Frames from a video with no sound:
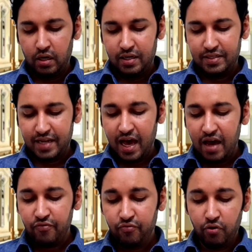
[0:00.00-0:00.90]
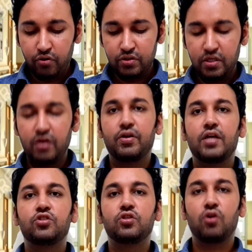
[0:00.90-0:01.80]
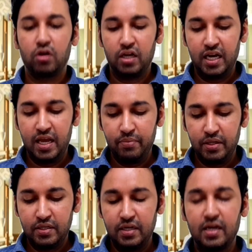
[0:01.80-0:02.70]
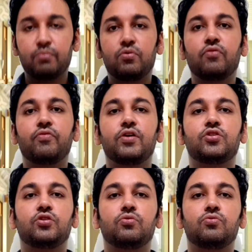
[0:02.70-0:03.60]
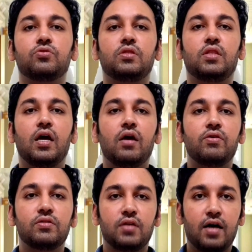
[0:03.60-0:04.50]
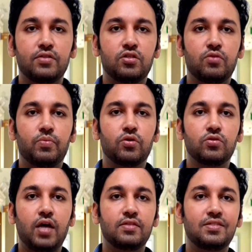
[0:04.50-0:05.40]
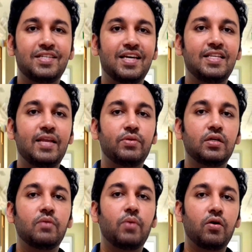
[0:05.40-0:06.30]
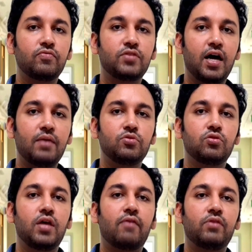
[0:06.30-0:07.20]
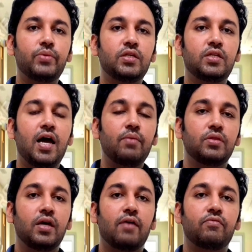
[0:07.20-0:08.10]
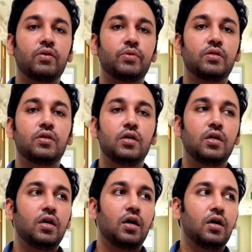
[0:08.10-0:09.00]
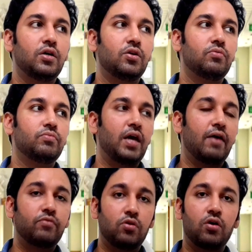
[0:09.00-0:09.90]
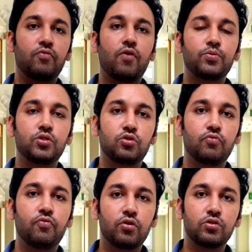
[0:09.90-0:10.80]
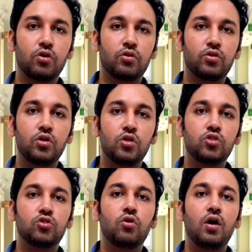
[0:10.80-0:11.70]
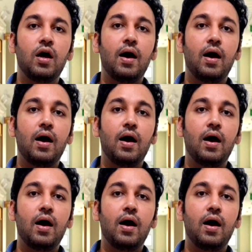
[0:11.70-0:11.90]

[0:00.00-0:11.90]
staff focus their attention on a limited number of issues. There is the answer, because as it said, limited amount of time, so they have limited time and they have limited, they have a lot of options to focus on. So